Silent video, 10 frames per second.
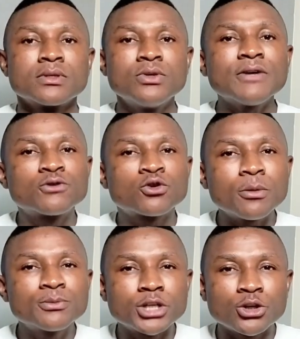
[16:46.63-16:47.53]
You have to
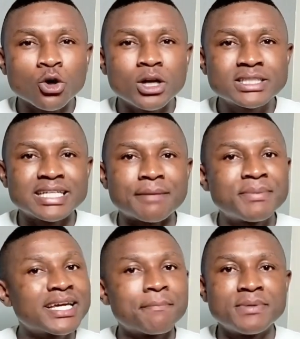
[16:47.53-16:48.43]
come to the knowledge that
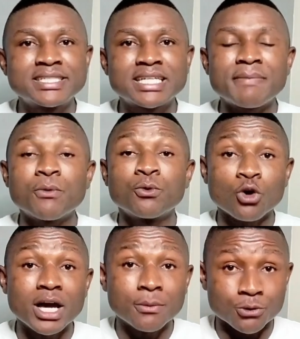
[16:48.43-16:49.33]
being a peacekeeper will
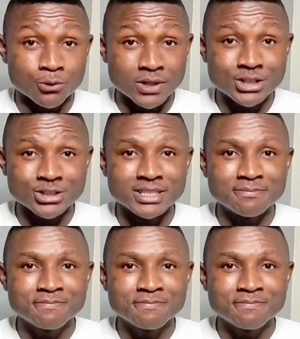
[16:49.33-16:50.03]
not help your relationship.